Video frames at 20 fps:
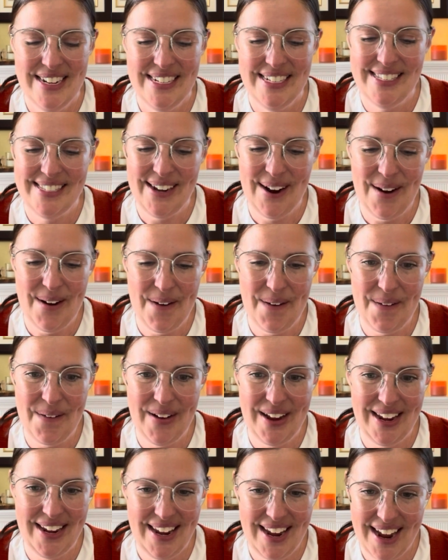
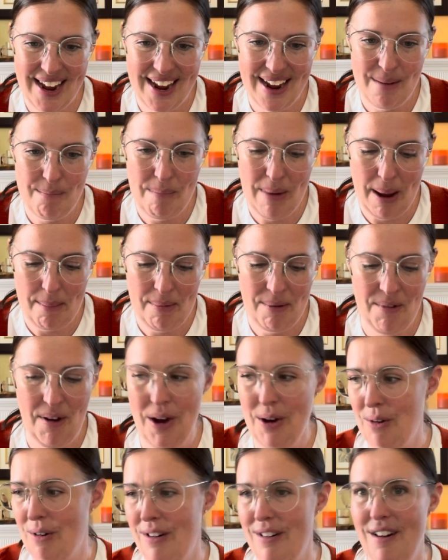So yeah, Map of
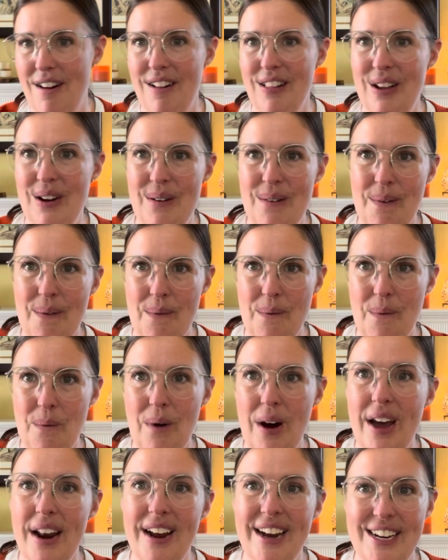Hawk Run Hollow.
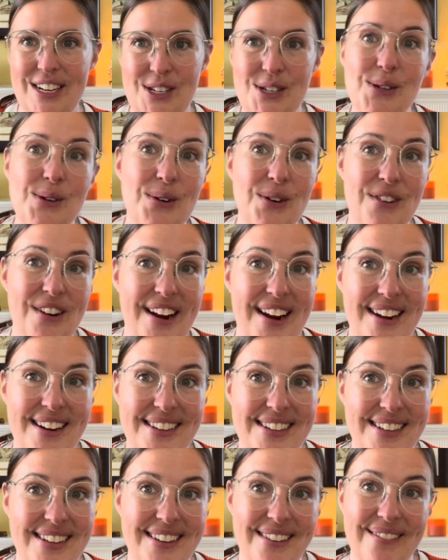What a treat.
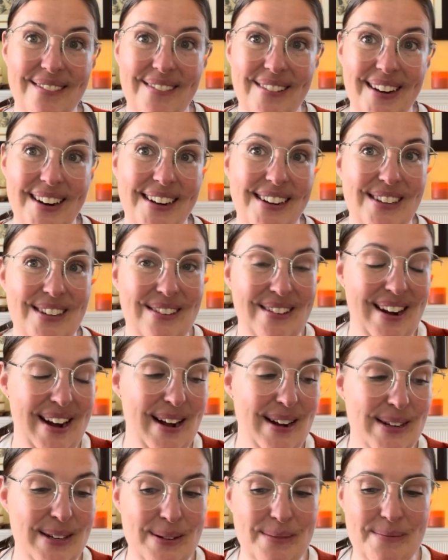What a treat.